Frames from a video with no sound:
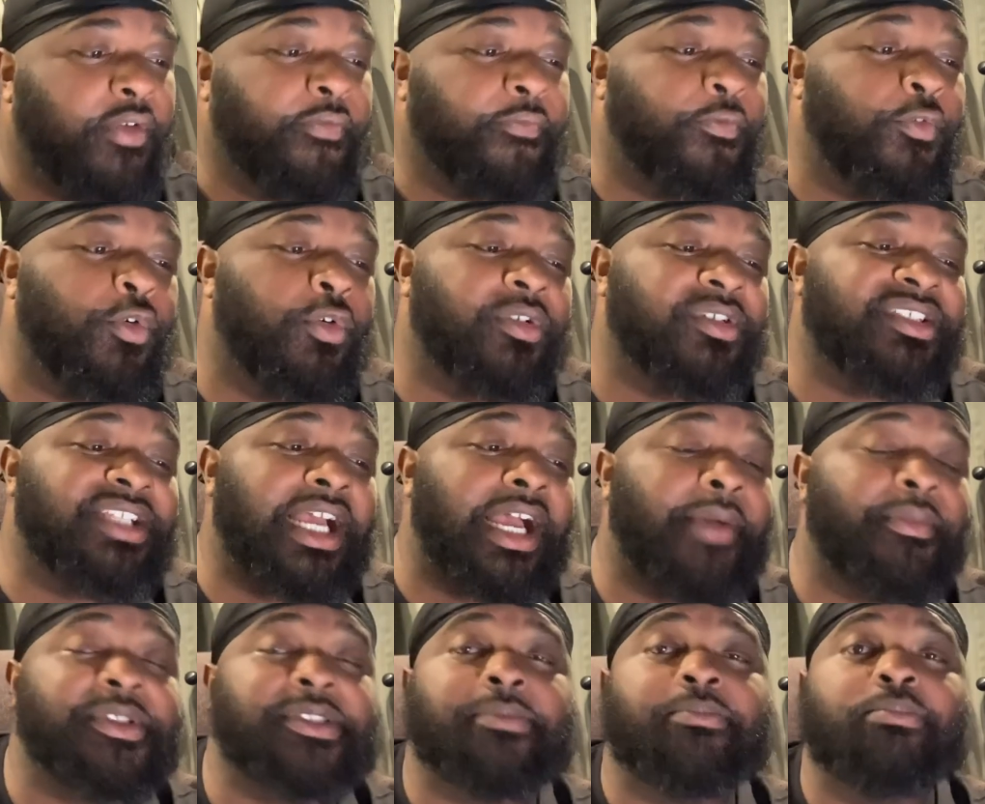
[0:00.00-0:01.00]
Full
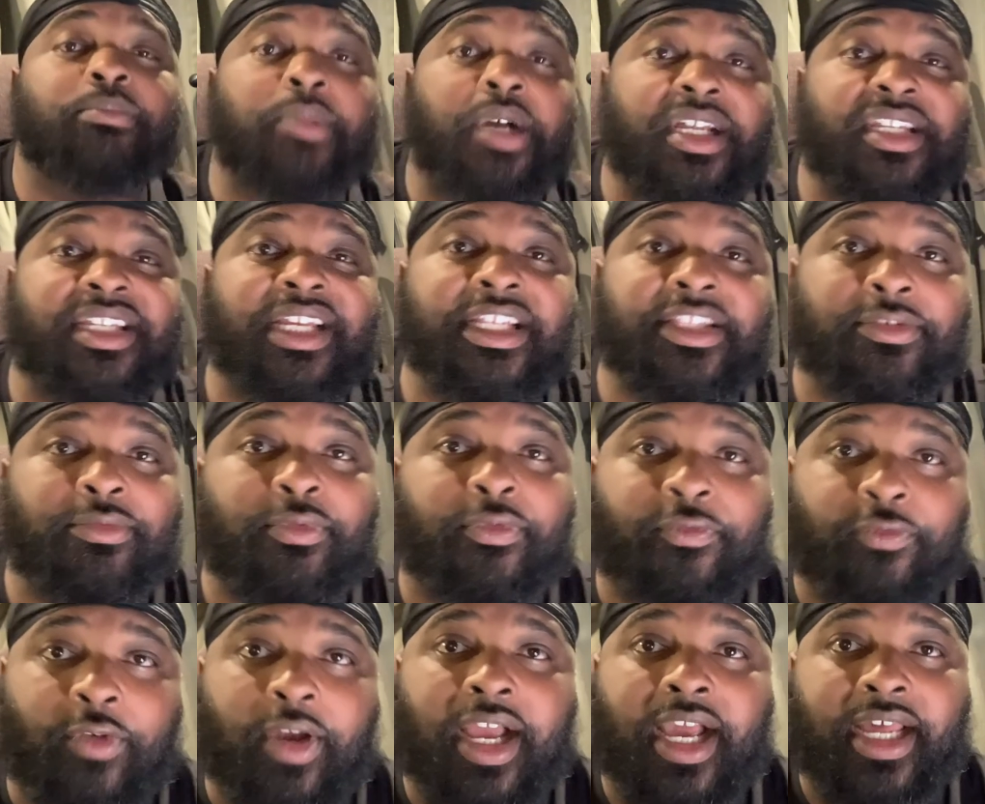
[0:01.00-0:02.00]
timers, Monday through
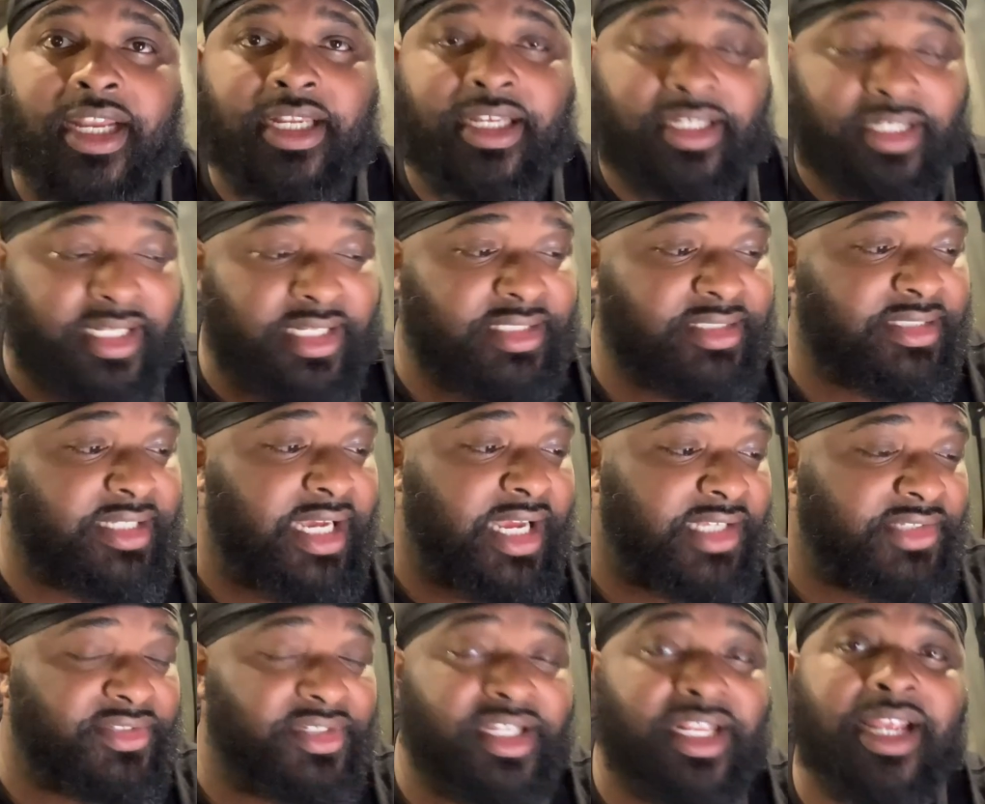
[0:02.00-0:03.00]
Friday. Yes, guys,
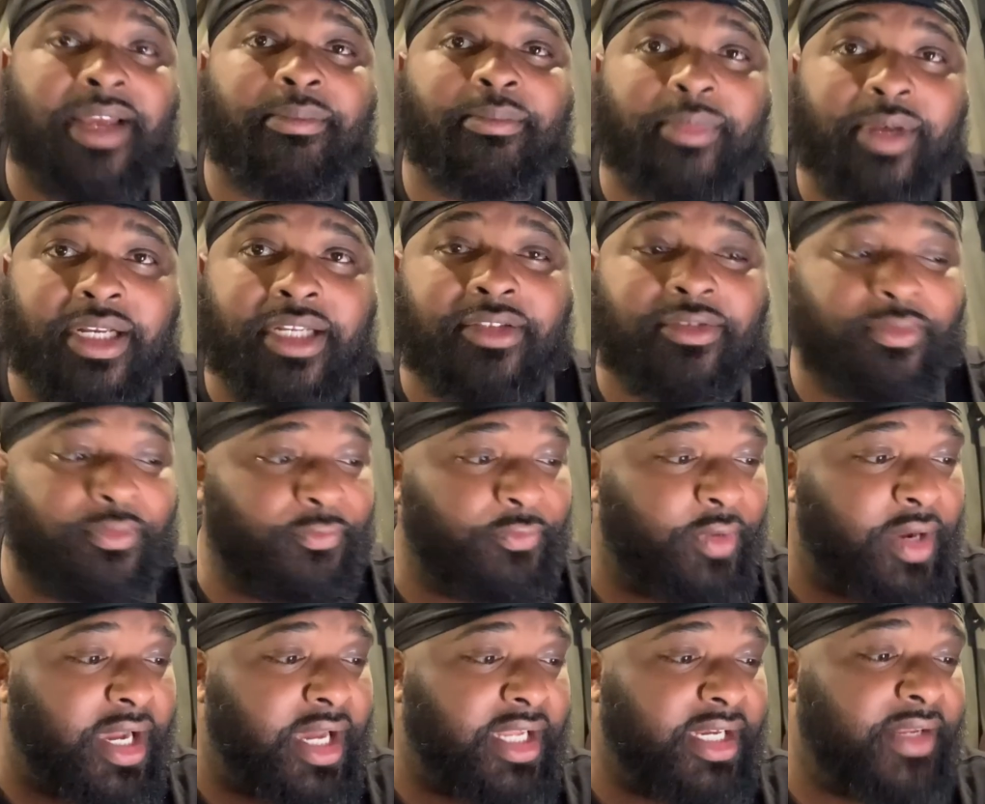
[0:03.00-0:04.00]
you hear that? Monday through
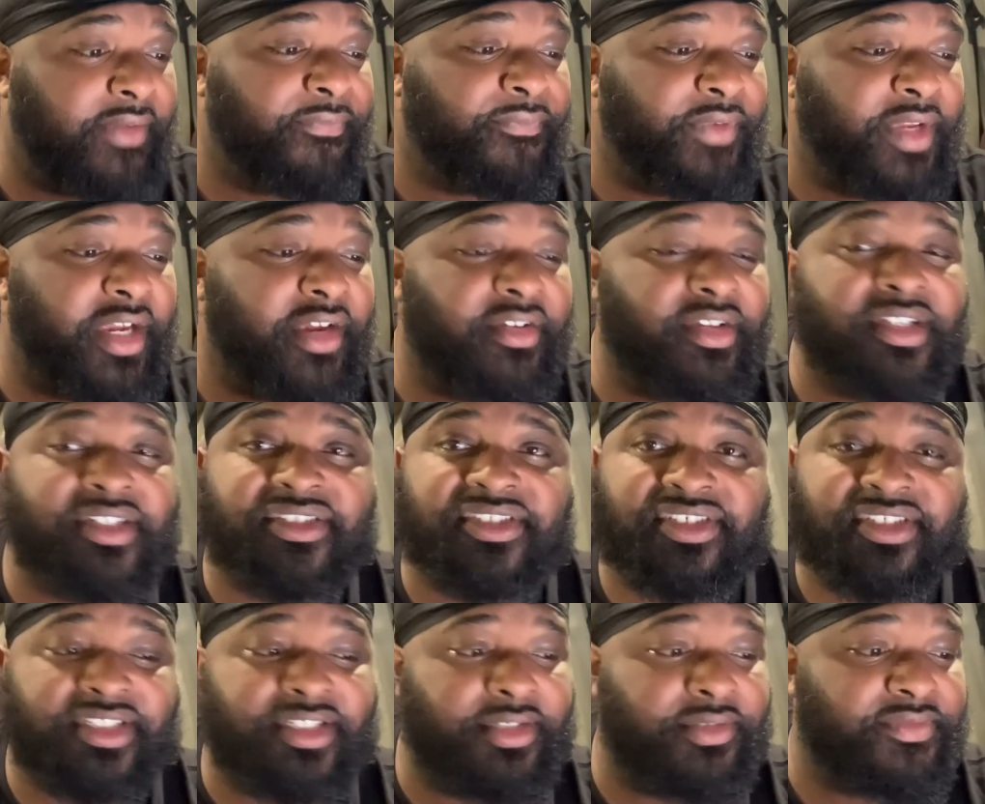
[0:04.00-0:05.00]
Friday, various
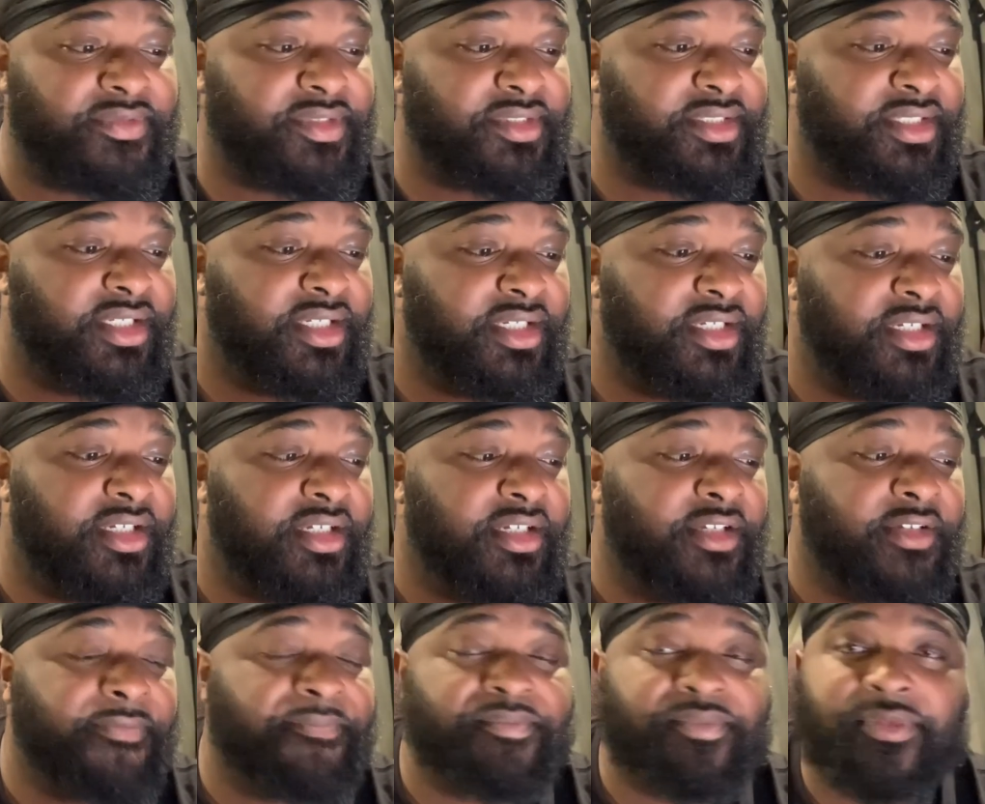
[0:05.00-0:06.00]
shifts.
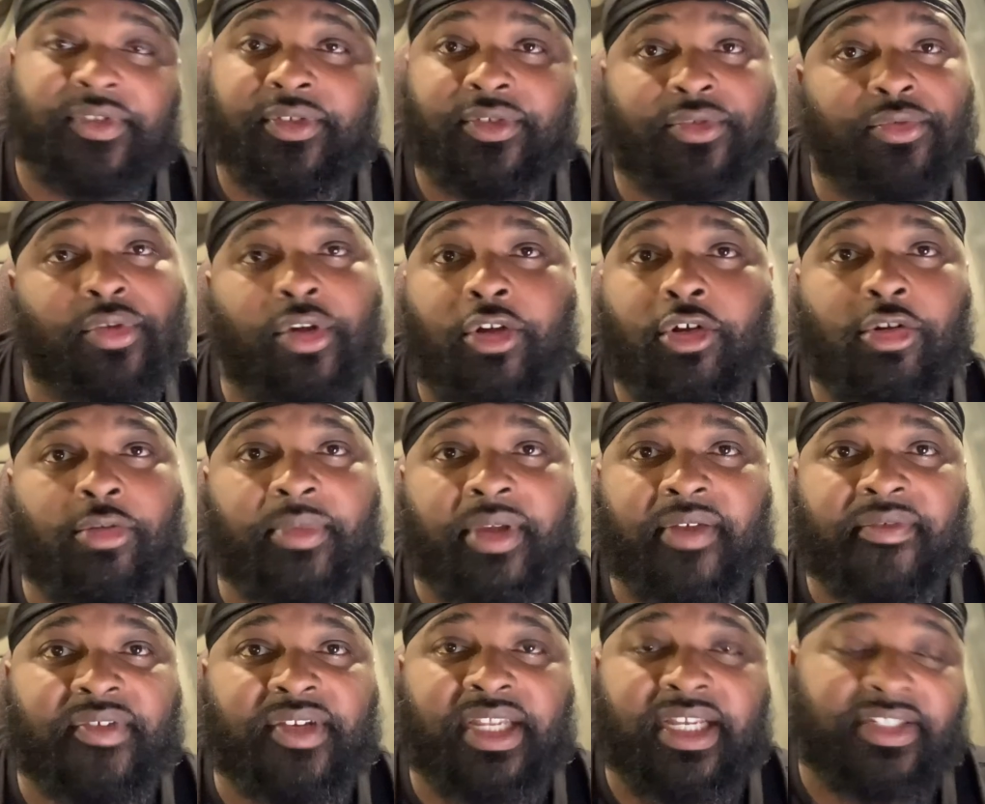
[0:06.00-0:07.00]
You home
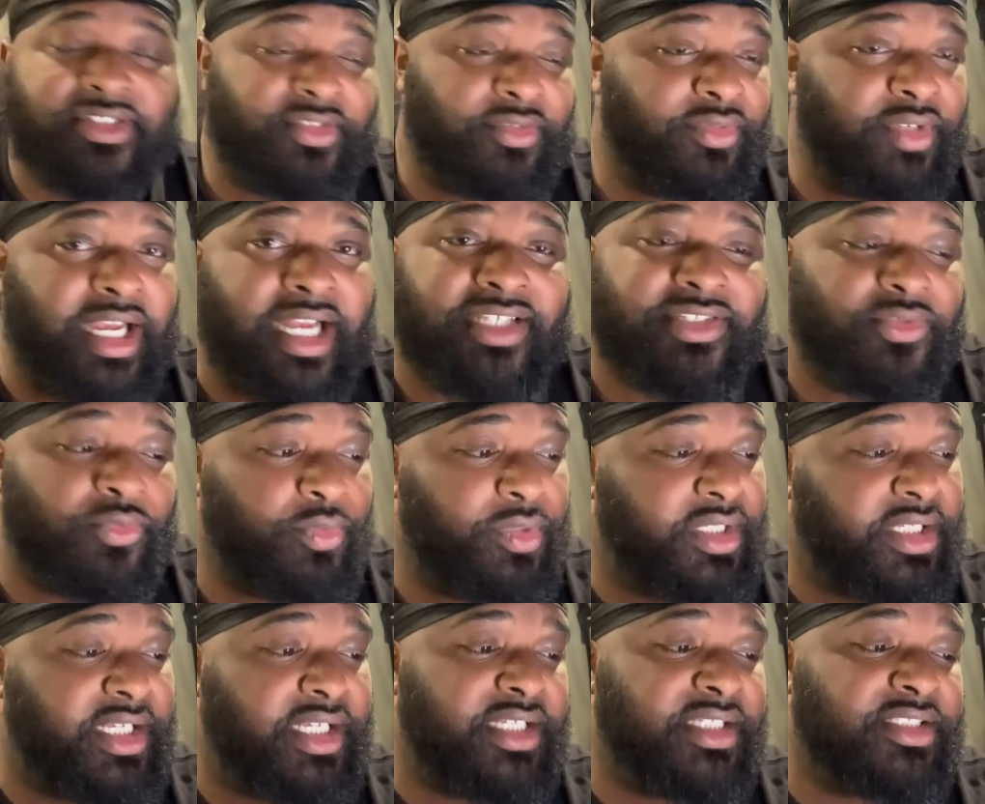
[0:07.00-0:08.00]
every day. So you got your
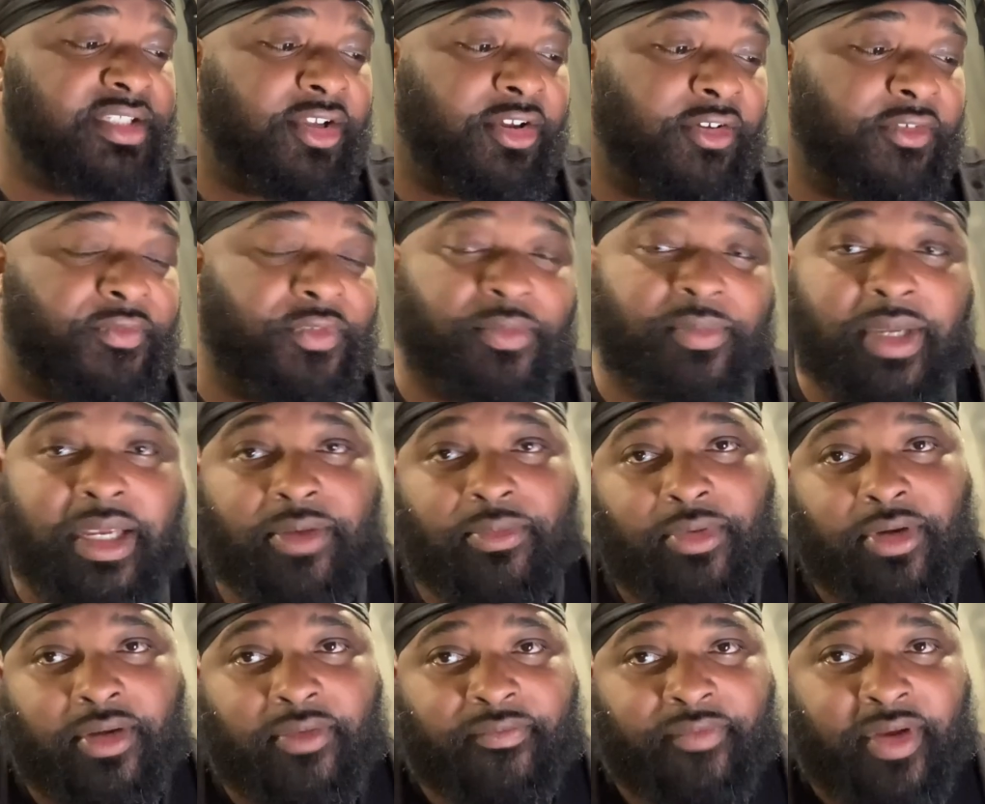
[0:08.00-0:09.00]
weekends off. You may
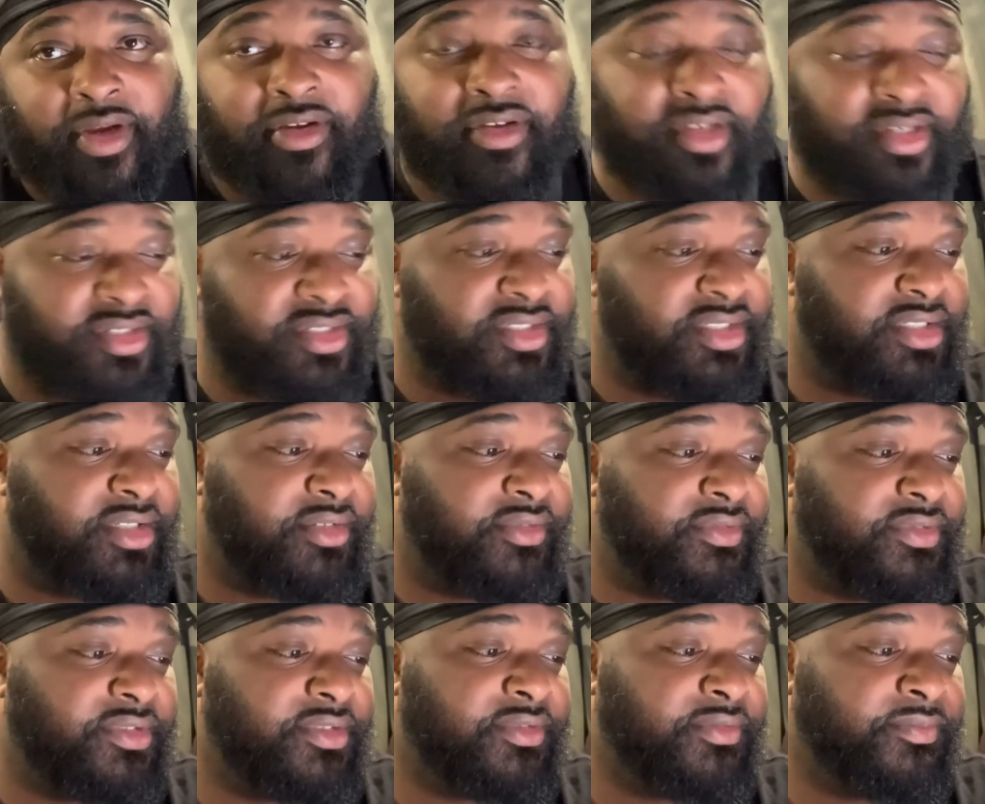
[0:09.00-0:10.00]
work various
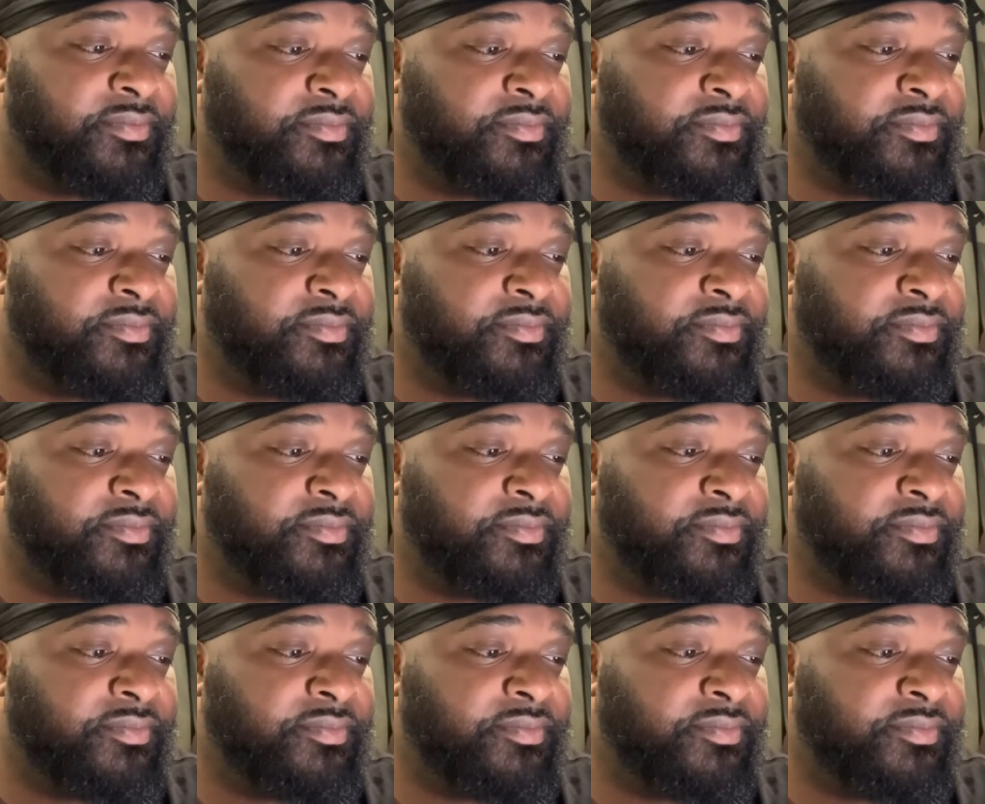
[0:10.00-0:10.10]
shifts.